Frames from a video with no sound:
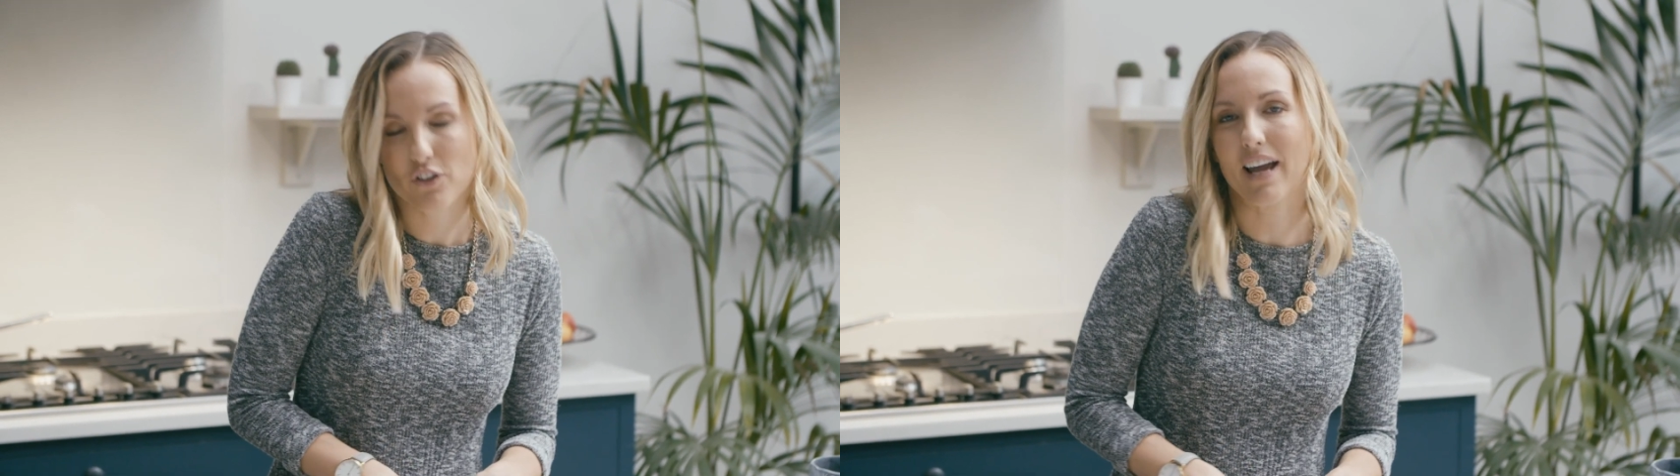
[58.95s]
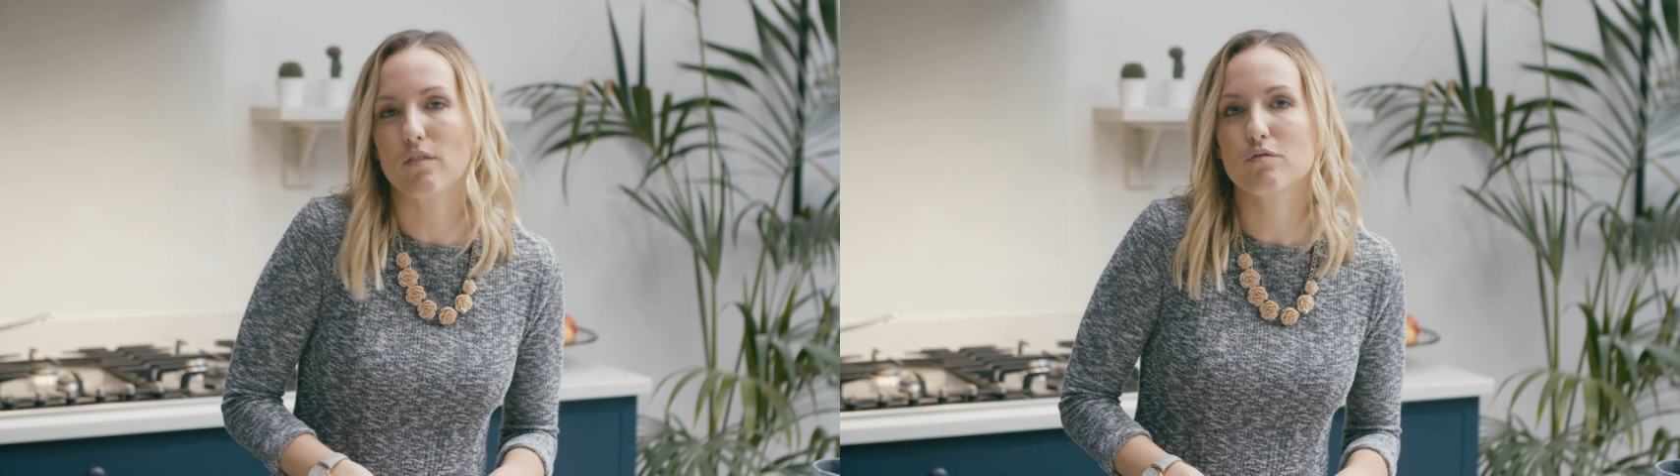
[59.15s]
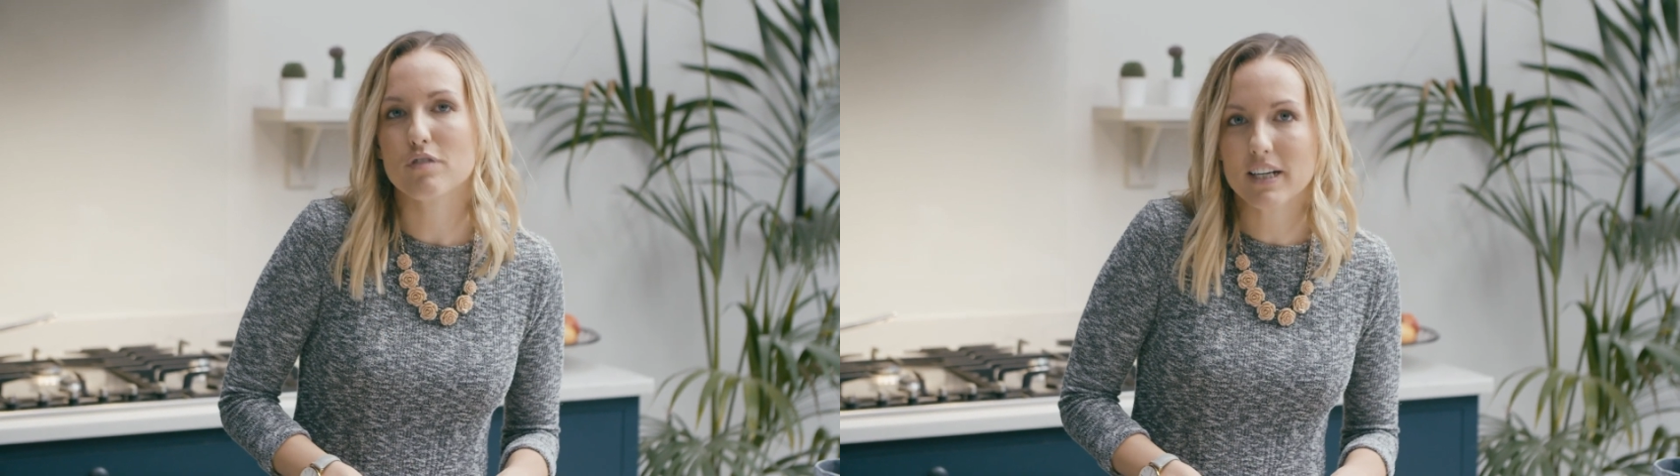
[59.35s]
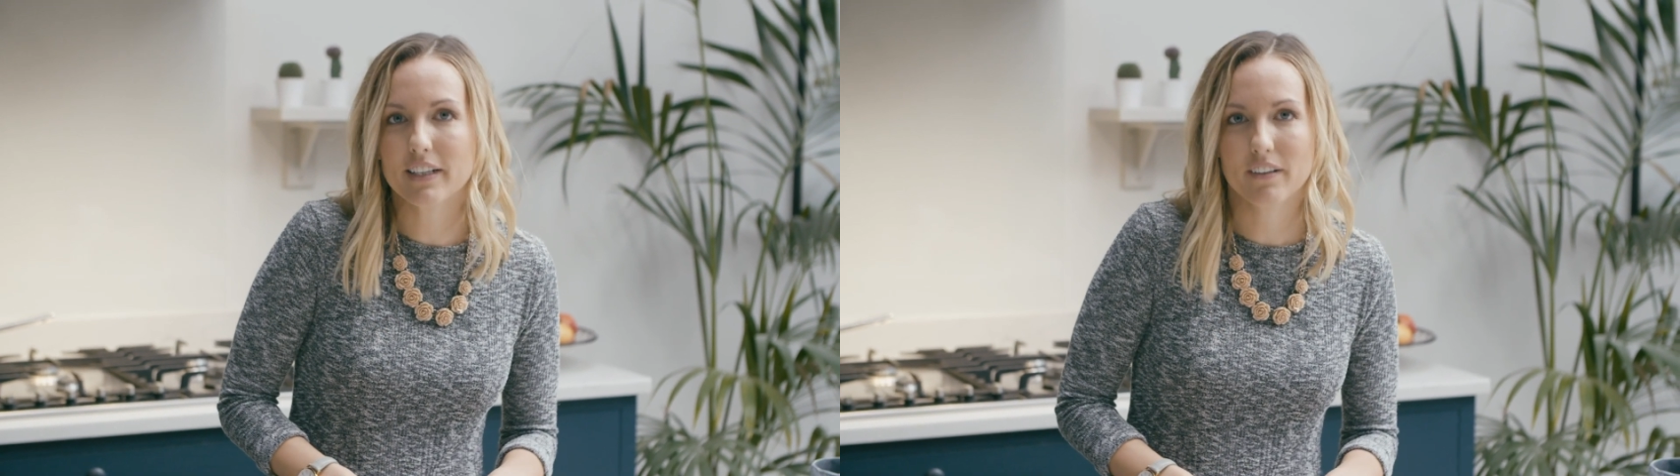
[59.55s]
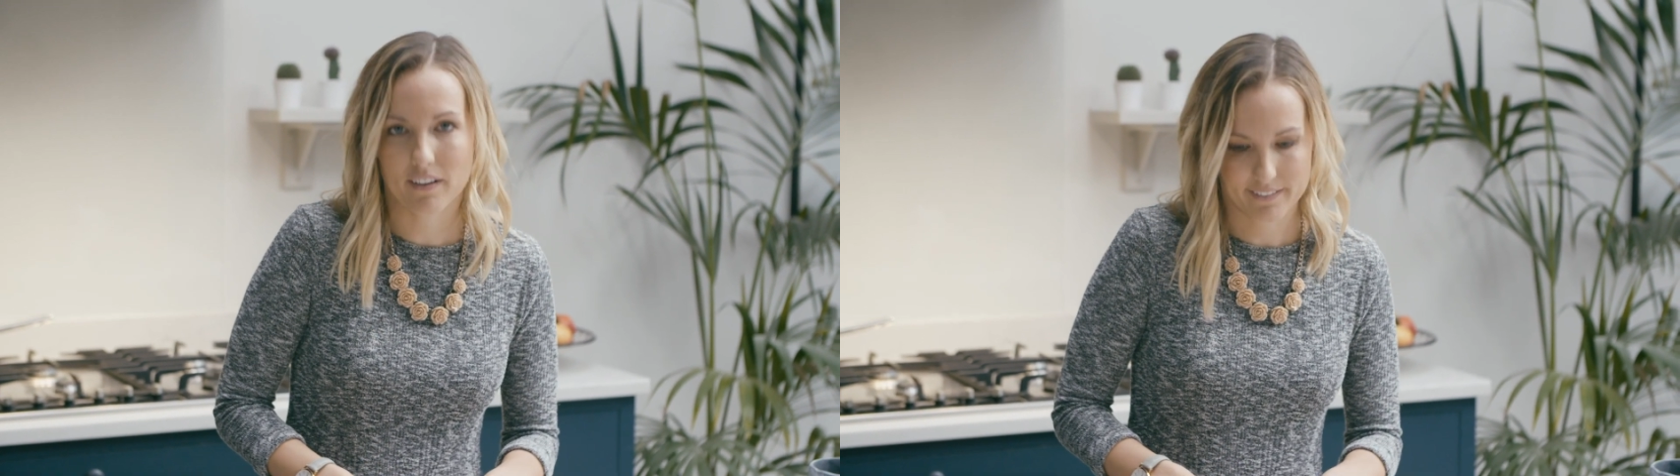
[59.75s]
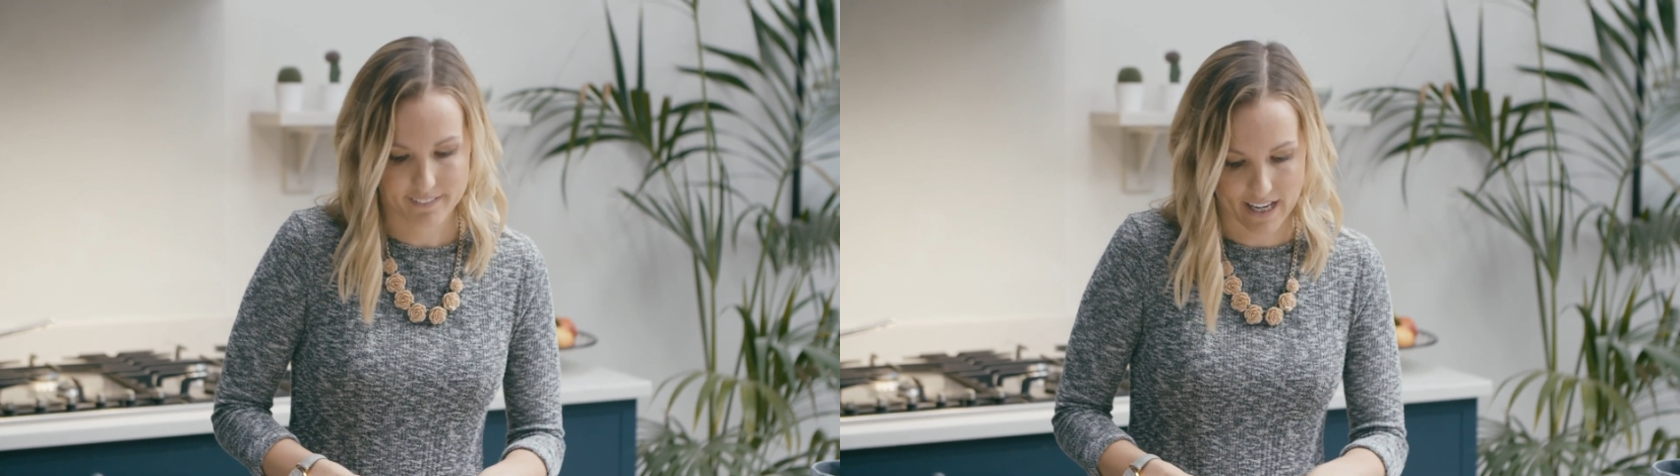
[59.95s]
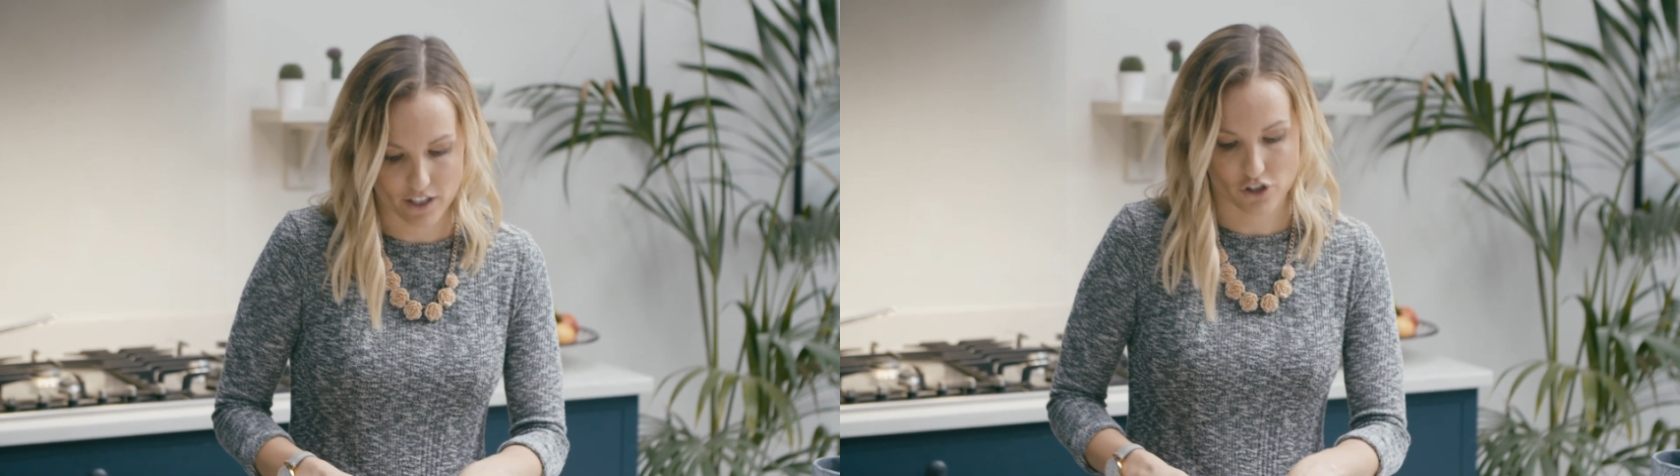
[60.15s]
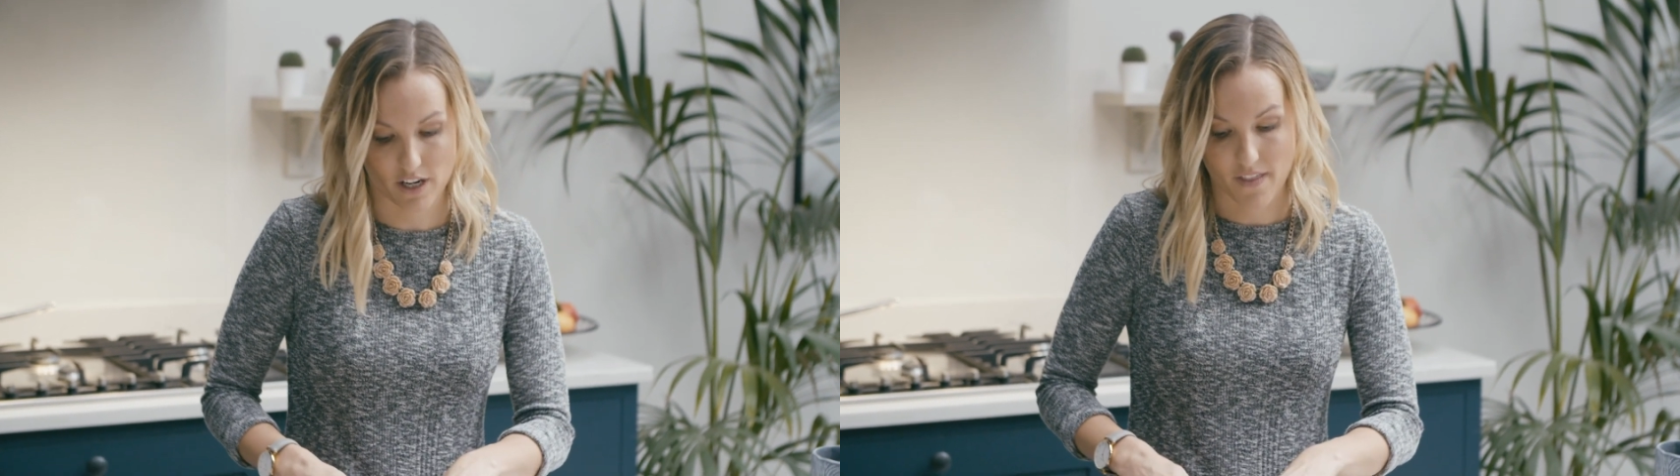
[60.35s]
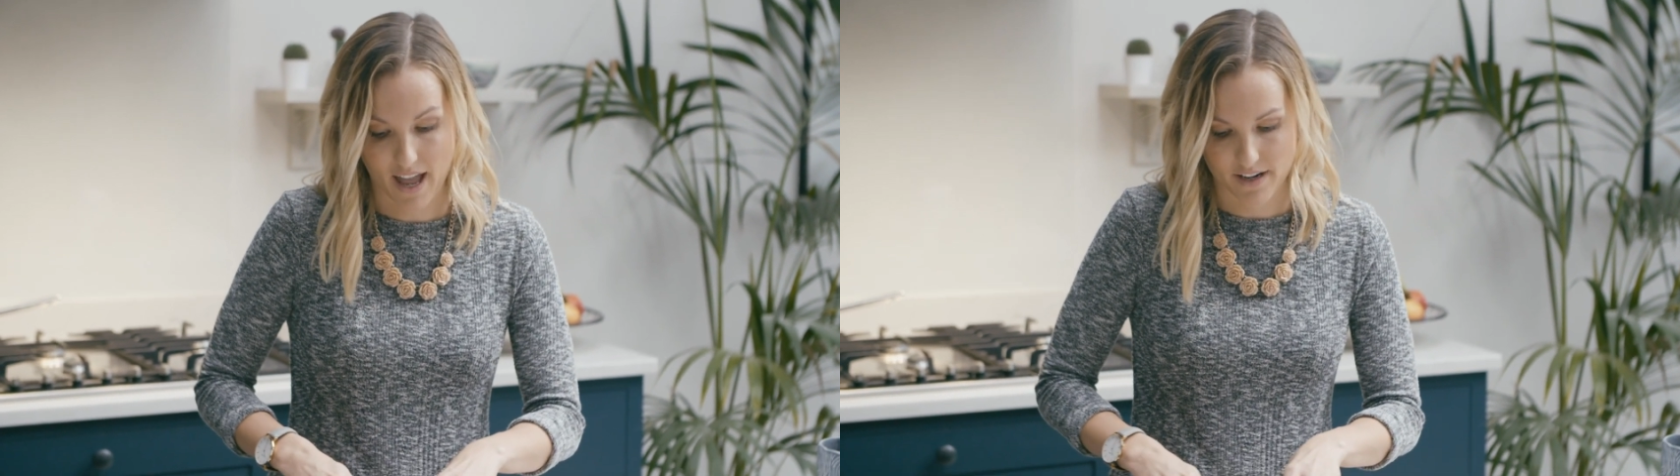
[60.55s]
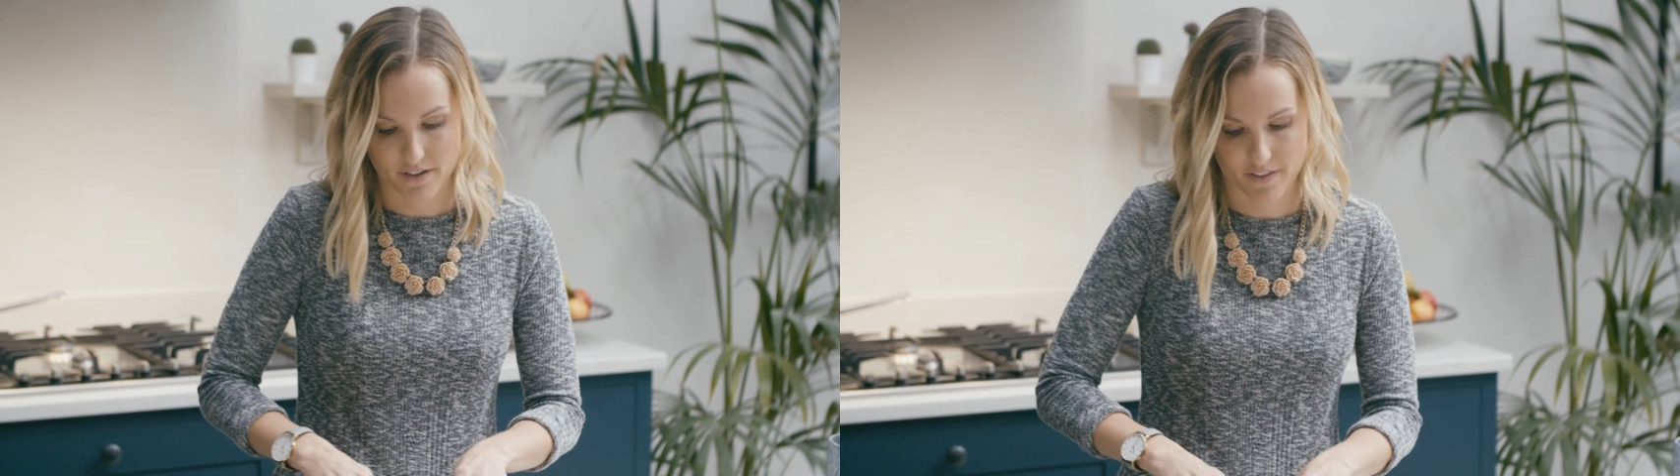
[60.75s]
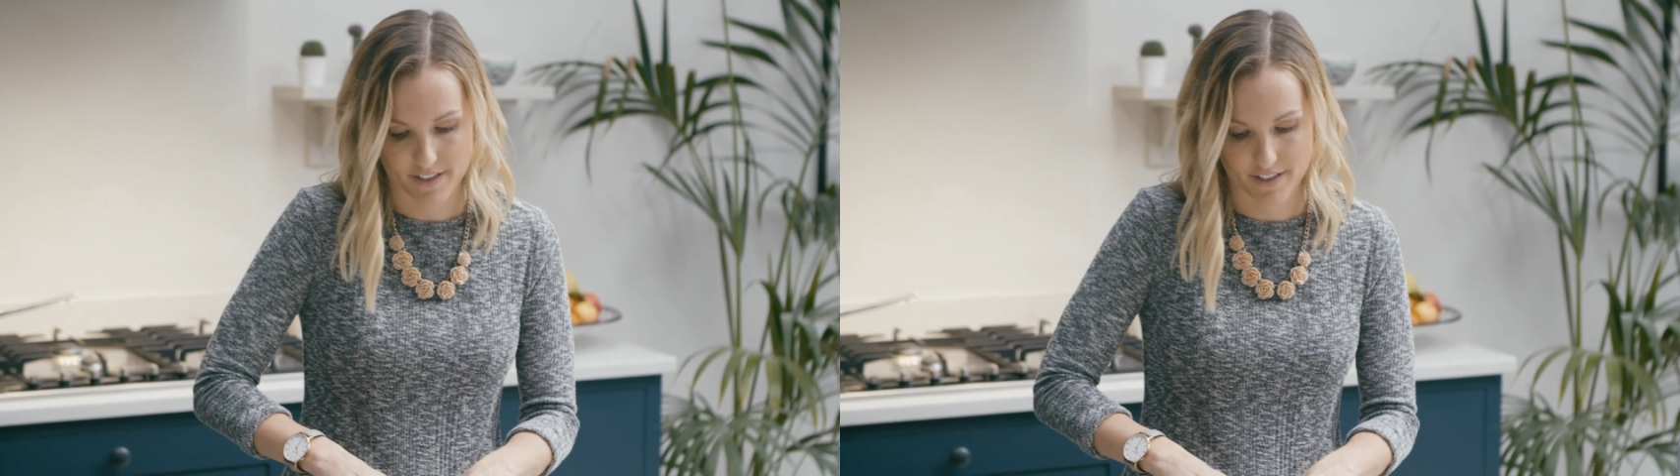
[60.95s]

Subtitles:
you get a really nice texture in the end of the